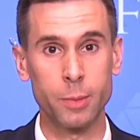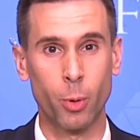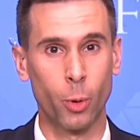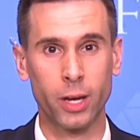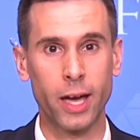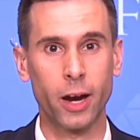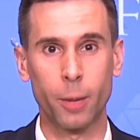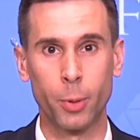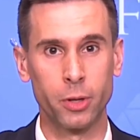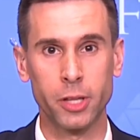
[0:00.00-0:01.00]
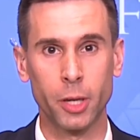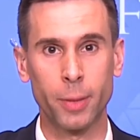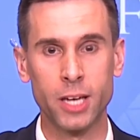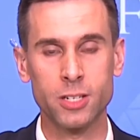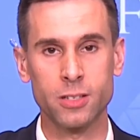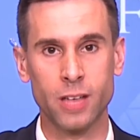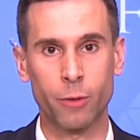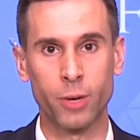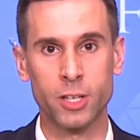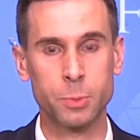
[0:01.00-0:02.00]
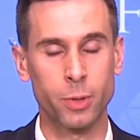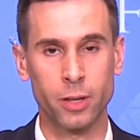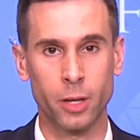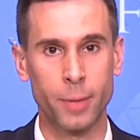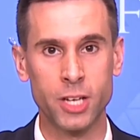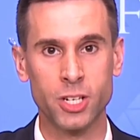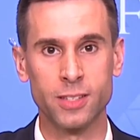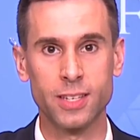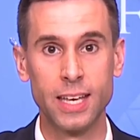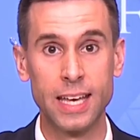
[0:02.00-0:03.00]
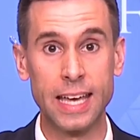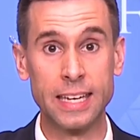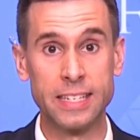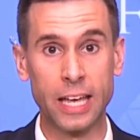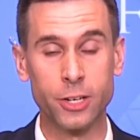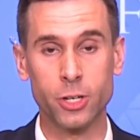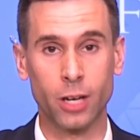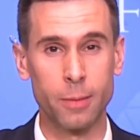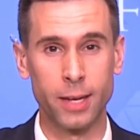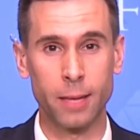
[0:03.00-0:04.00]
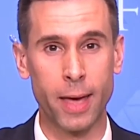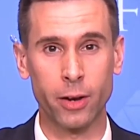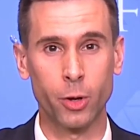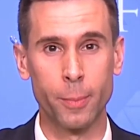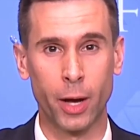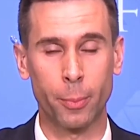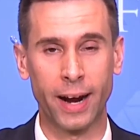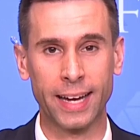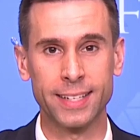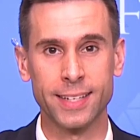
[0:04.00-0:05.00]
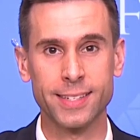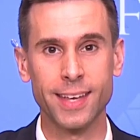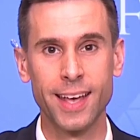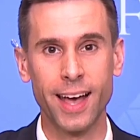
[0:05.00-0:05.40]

poor care, putting their patients at risk, putting their patients in danger, committing medical malpractice.